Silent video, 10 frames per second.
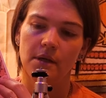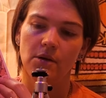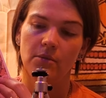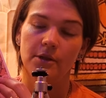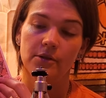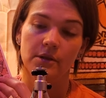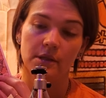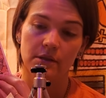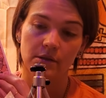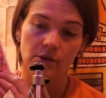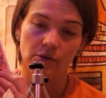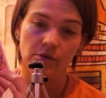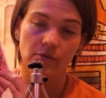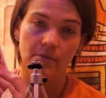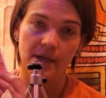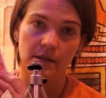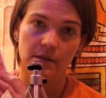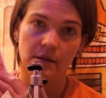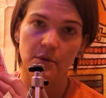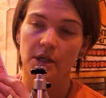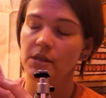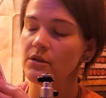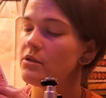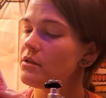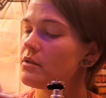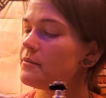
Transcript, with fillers: it almost is your romantic partner.